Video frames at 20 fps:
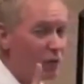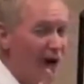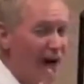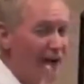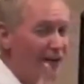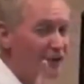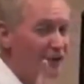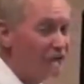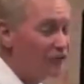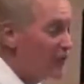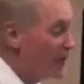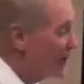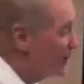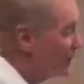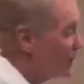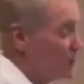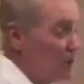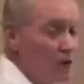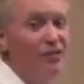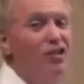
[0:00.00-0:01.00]
right
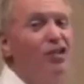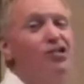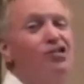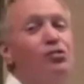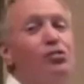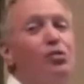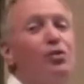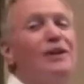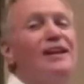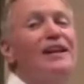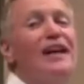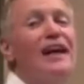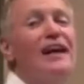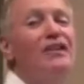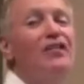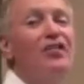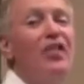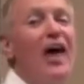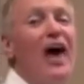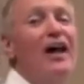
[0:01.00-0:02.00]
state. It
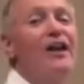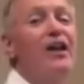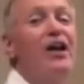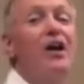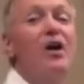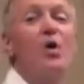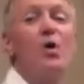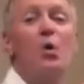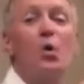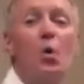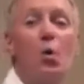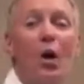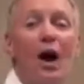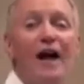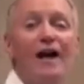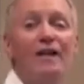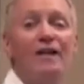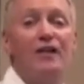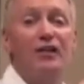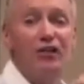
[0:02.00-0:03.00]
creates that right